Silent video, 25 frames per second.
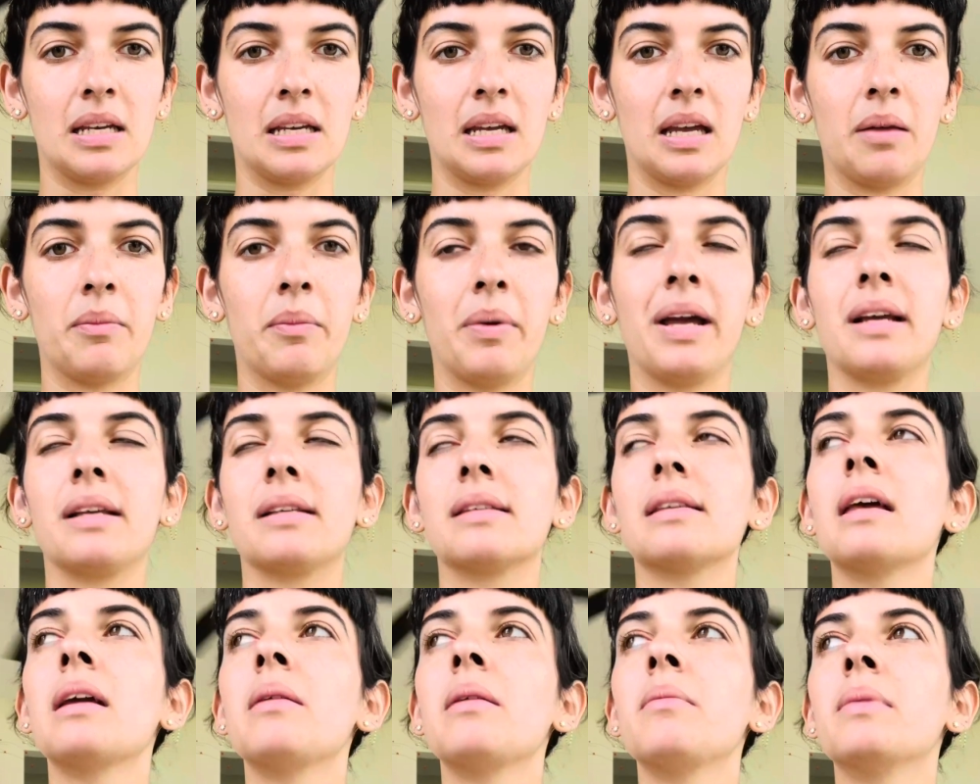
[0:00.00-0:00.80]
And by
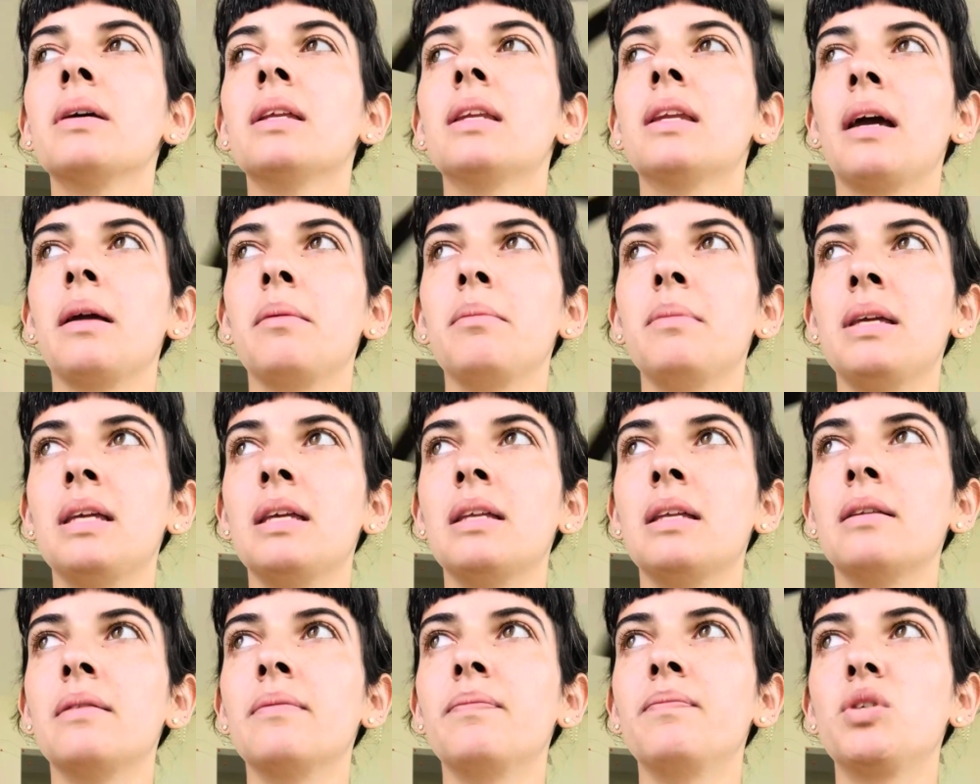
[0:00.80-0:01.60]
excitement, I
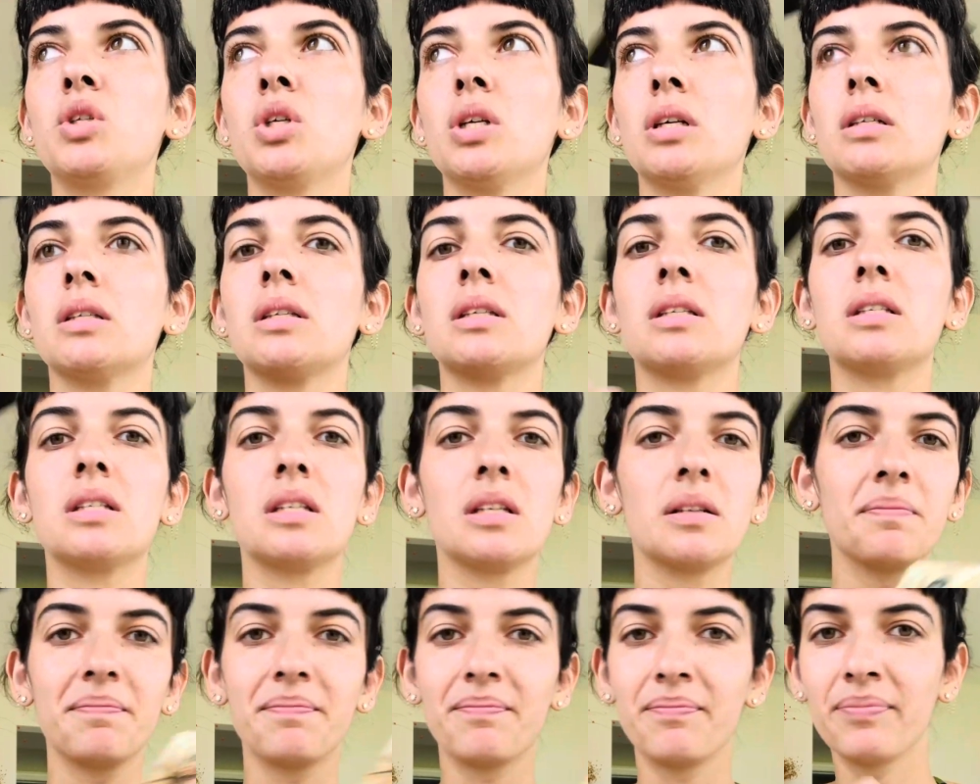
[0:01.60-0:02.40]
mean just
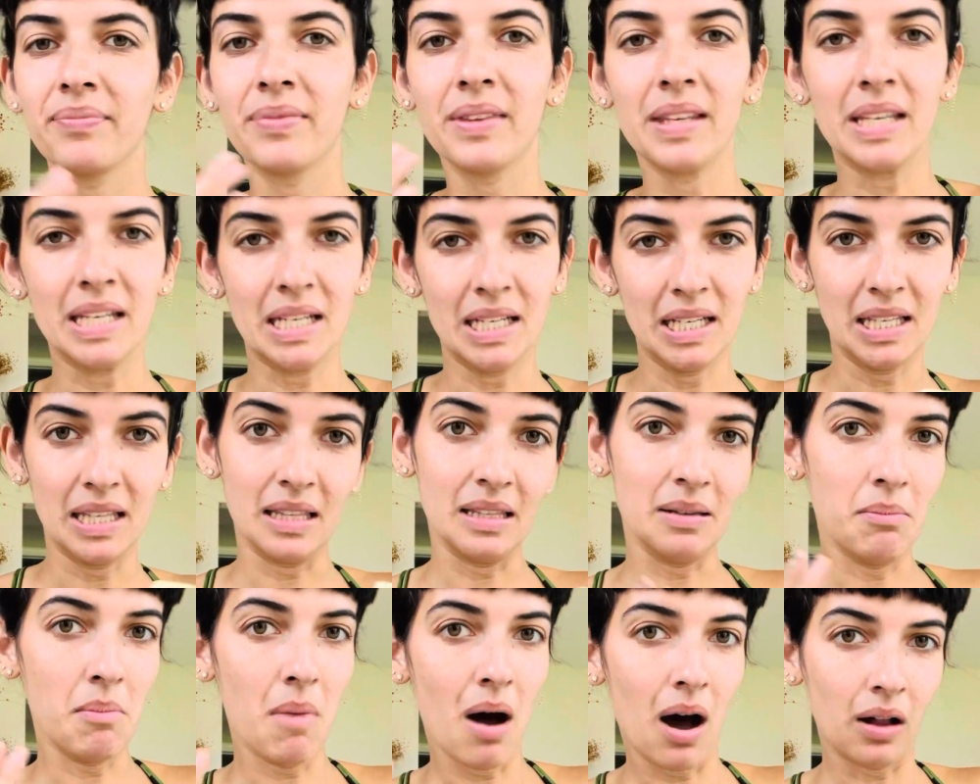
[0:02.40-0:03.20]

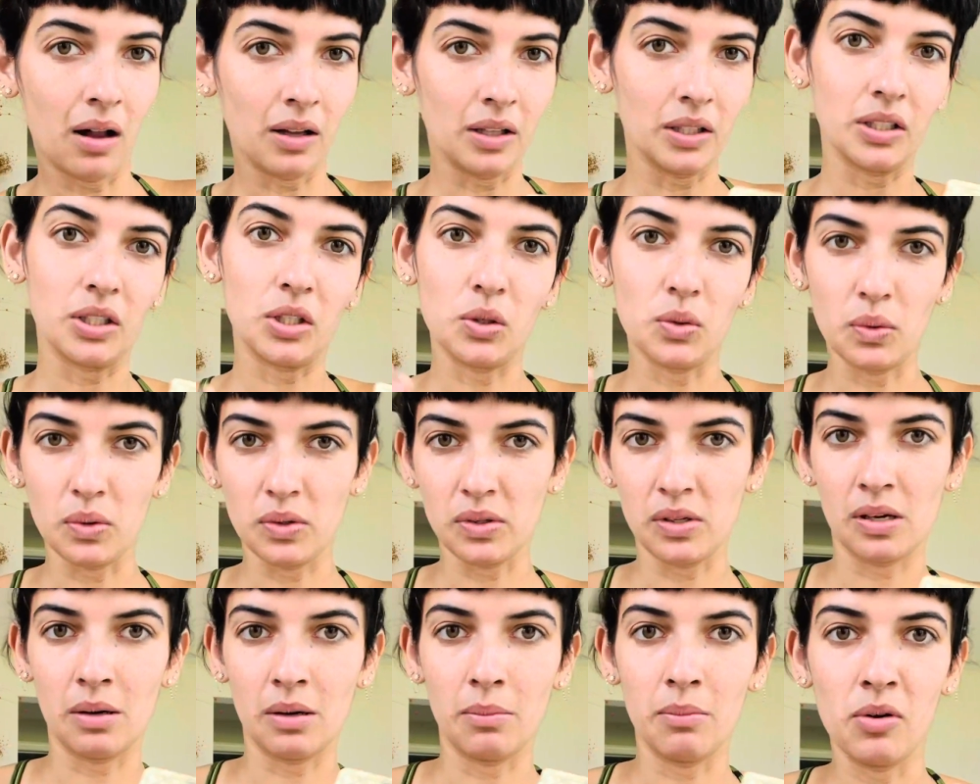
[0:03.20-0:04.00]
the molecules
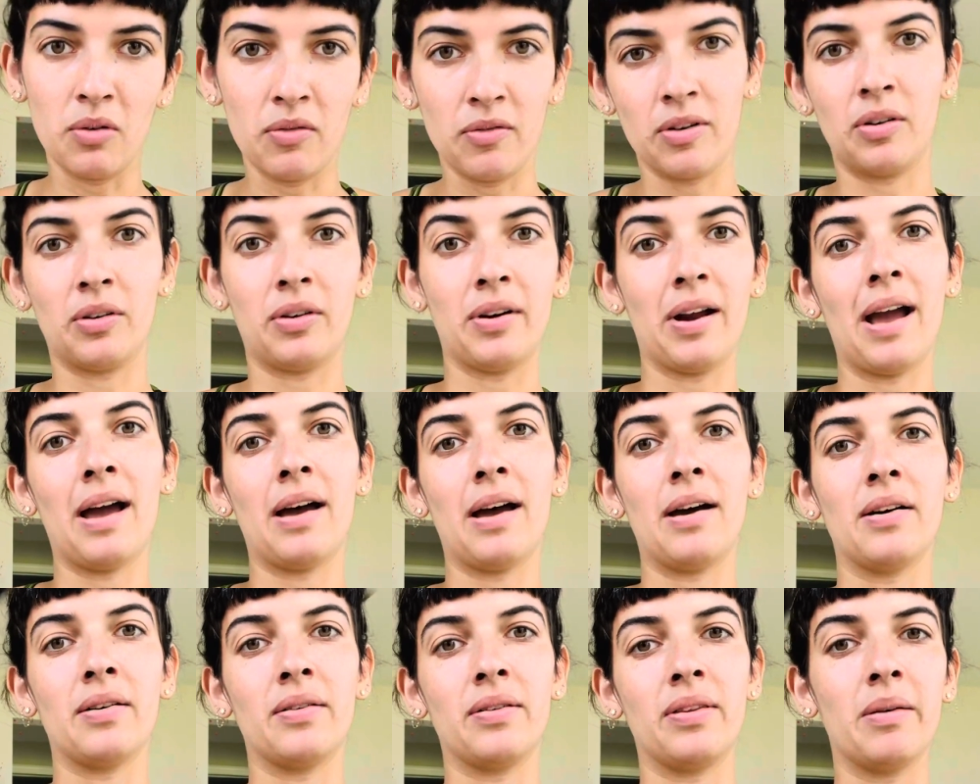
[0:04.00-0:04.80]
are moving
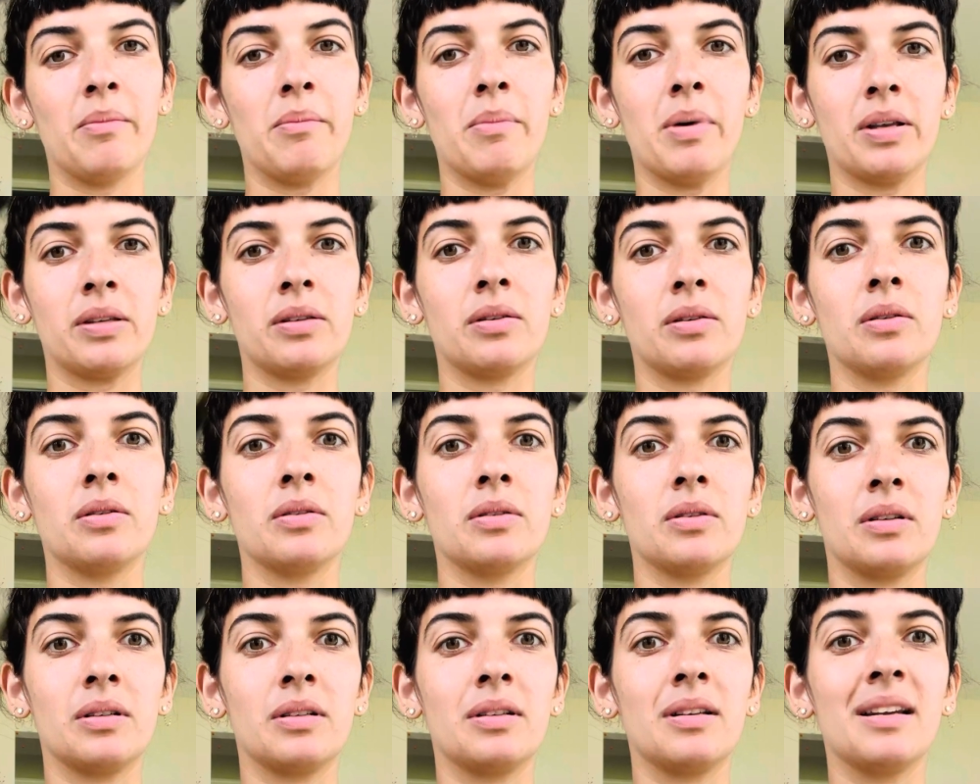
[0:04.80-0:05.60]
around, the muscles
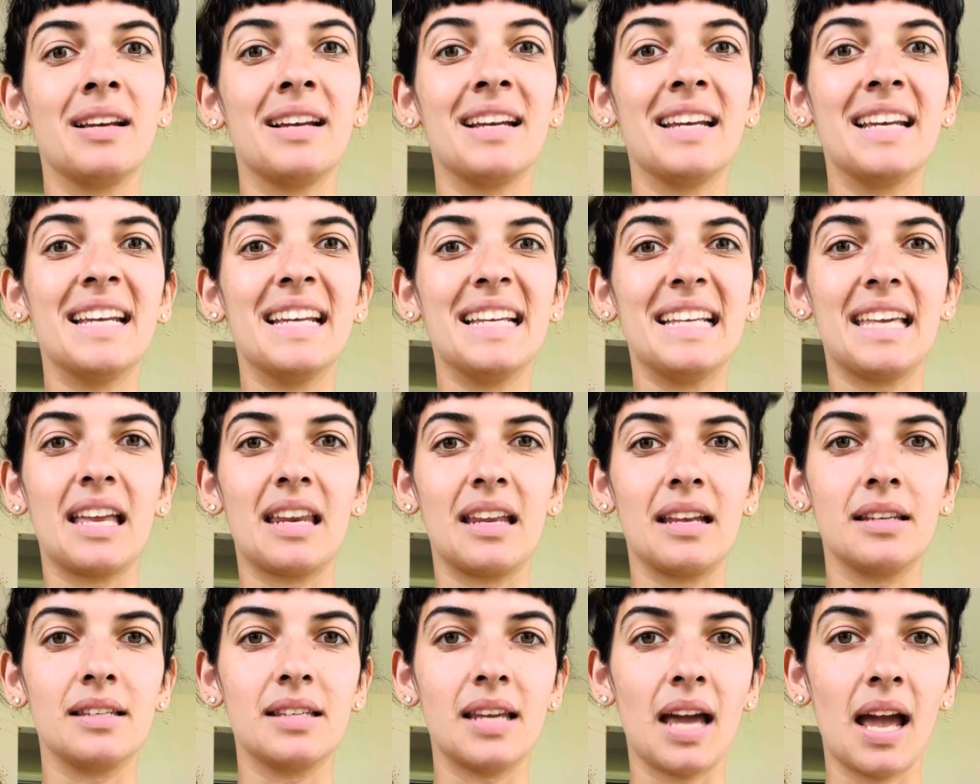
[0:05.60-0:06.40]
are
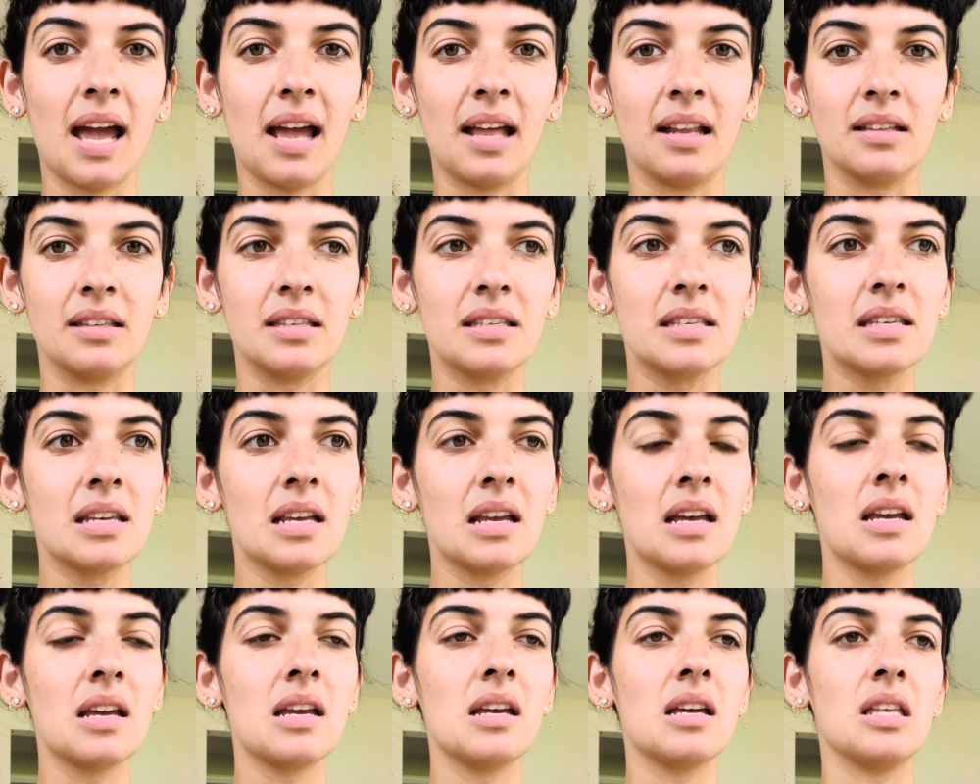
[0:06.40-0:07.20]
getting tense,
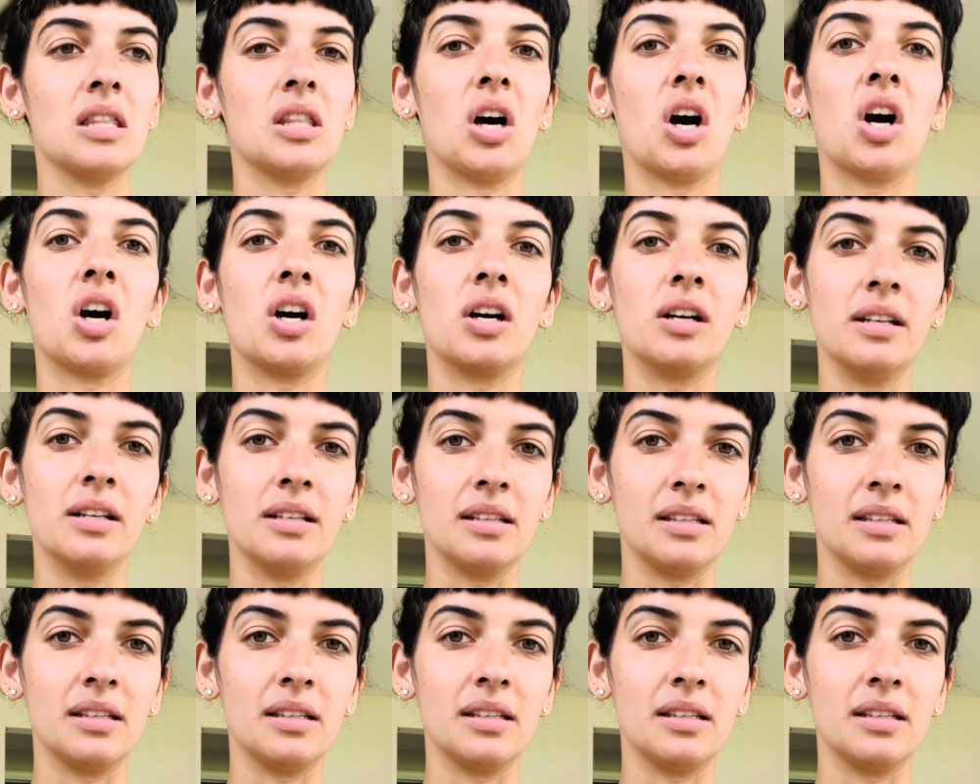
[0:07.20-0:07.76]
the heart